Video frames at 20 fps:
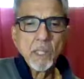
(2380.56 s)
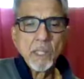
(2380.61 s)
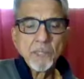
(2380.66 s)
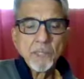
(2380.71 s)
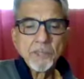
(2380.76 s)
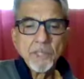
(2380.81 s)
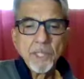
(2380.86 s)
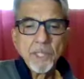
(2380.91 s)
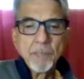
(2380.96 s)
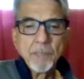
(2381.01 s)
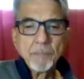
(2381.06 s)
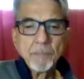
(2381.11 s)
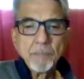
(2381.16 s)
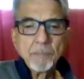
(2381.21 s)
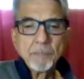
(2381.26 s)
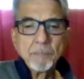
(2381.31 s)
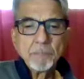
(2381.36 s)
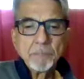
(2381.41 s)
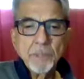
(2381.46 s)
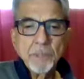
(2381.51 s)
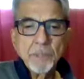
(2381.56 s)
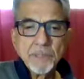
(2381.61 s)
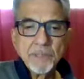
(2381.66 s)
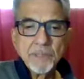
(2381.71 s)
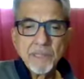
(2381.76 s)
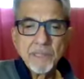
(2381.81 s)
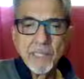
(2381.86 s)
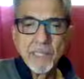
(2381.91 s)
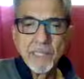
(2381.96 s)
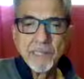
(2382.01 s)
Ajam,
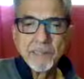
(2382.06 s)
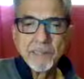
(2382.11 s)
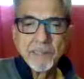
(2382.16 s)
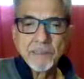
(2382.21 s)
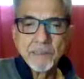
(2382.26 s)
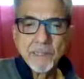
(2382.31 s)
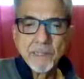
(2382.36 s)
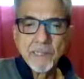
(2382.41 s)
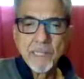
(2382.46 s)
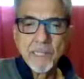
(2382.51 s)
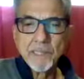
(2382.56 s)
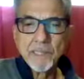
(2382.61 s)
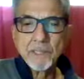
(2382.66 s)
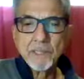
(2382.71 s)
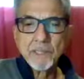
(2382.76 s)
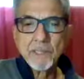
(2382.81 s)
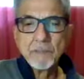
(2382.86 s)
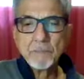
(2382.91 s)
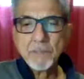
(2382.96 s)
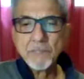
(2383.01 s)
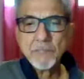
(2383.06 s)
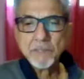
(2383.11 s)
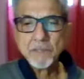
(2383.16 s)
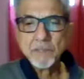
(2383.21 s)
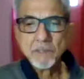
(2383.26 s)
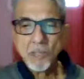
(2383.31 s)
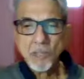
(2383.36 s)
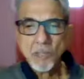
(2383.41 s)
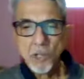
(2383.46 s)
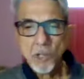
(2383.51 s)
birthless. Anadin
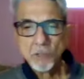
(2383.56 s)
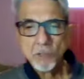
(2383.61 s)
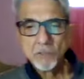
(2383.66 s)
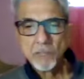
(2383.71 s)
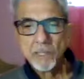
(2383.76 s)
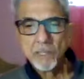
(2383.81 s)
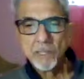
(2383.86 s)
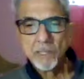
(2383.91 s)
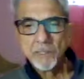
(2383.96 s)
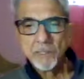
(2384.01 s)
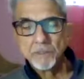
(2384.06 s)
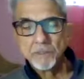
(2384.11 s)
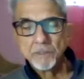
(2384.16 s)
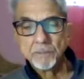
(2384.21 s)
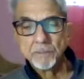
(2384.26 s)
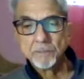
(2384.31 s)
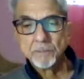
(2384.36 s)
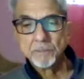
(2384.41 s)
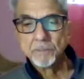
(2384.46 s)
means causeless,